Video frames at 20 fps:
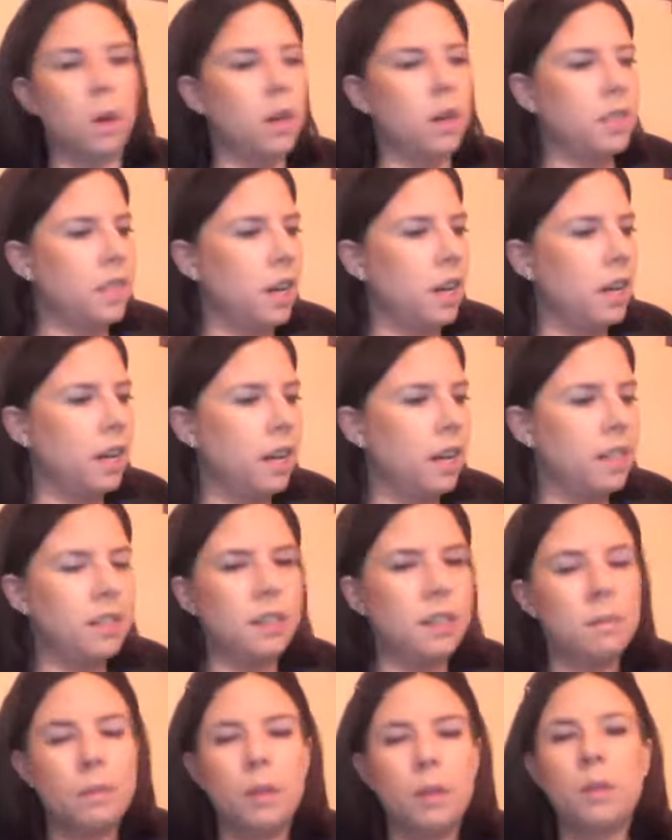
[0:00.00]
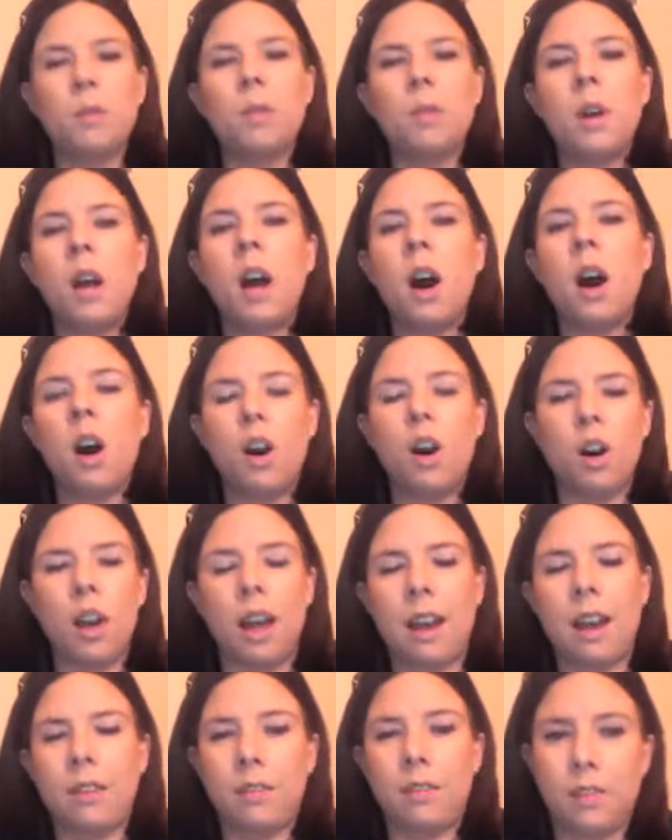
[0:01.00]
words highlighted in blue
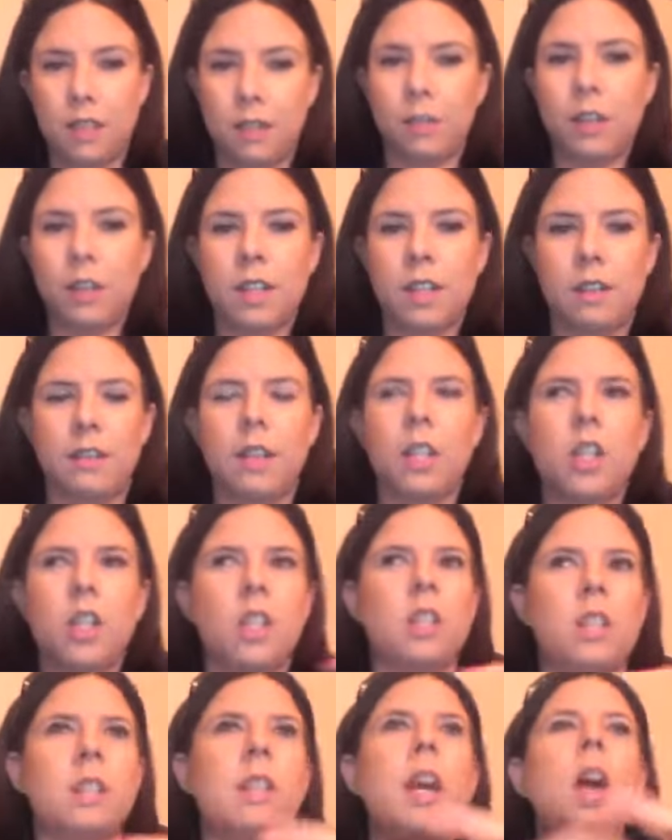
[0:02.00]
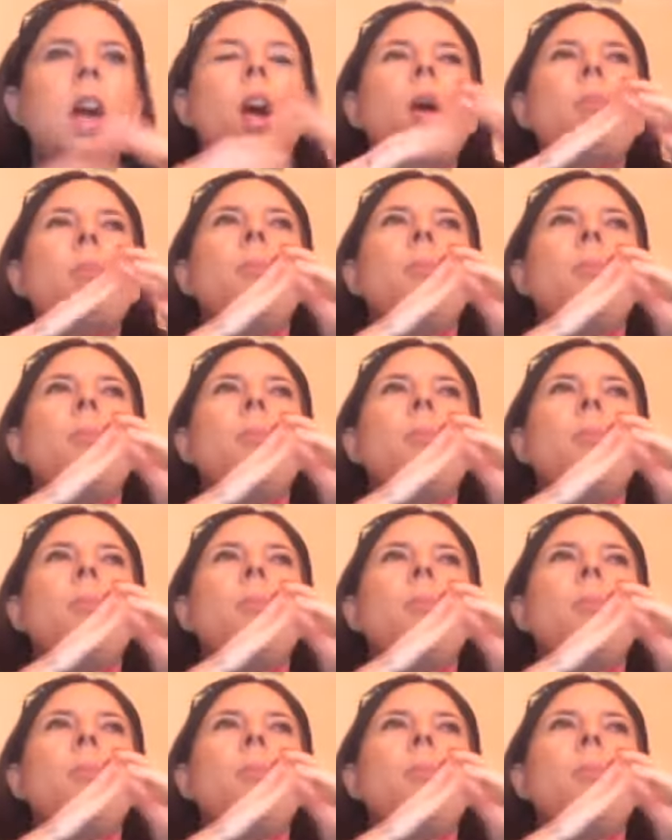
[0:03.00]
all have different definitions.